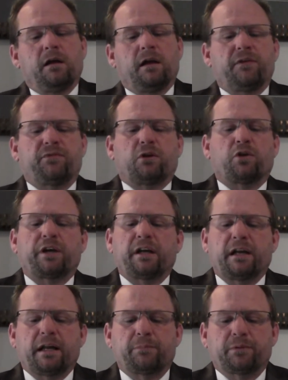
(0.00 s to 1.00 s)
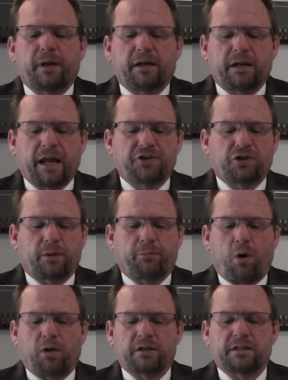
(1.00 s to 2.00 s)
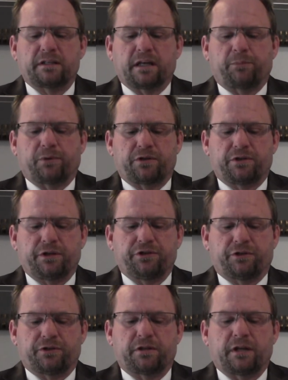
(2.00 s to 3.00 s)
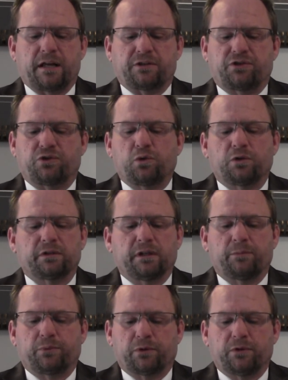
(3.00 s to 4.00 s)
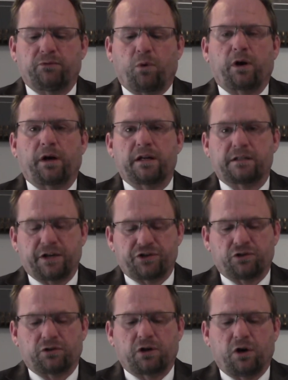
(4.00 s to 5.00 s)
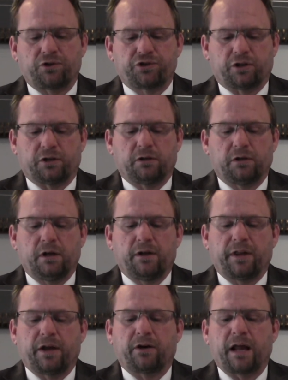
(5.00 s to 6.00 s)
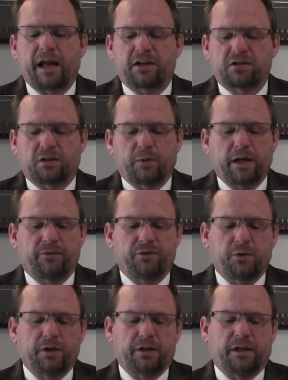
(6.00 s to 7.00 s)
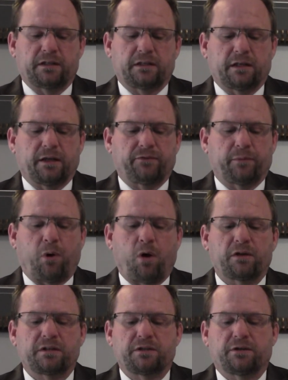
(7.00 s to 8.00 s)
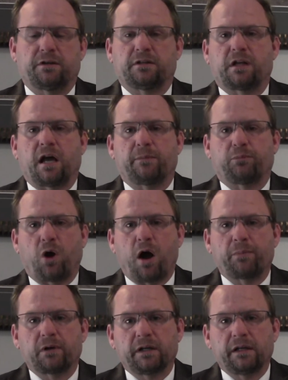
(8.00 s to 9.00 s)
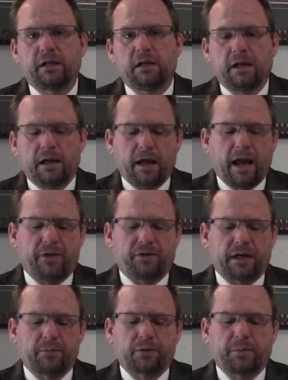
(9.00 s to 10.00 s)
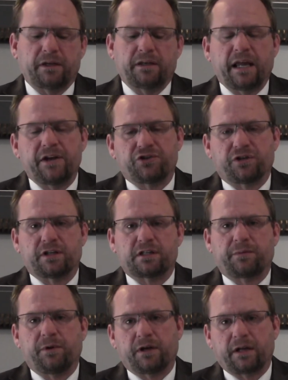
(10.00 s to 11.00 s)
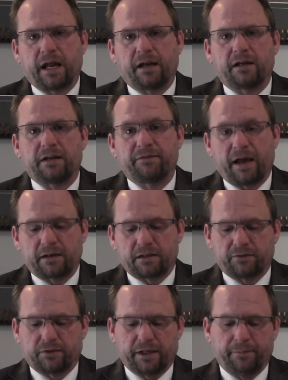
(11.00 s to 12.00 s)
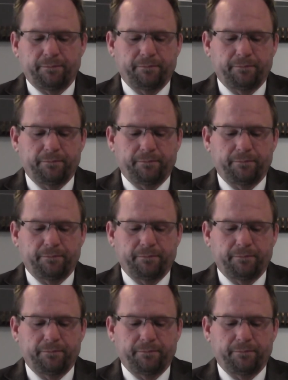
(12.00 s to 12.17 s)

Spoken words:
If you're looking at implementing HR policies and procedures as a tool to improve organizational culture, they are an excellent way of doing this if the policies are designed properly and their implementation is communicated effectively.